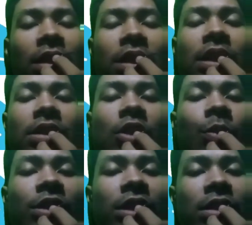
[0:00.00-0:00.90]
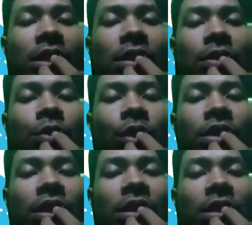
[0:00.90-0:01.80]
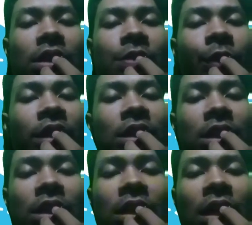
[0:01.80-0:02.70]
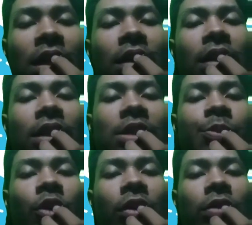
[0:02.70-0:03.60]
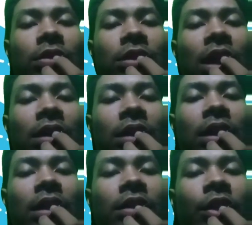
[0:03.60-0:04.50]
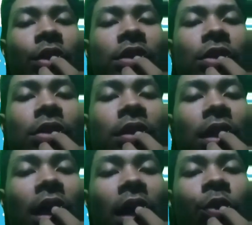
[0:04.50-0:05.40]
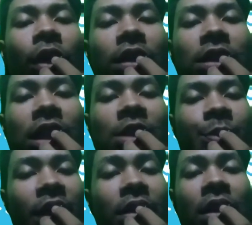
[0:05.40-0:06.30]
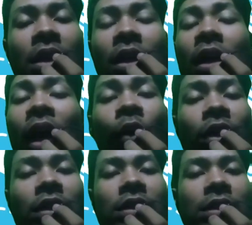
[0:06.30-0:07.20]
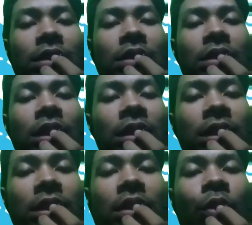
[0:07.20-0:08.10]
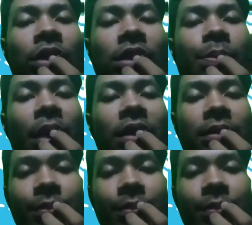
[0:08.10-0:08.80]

leading some researchers to question its validity. Critics point out that the theory does not adequately explain how learned knowledge might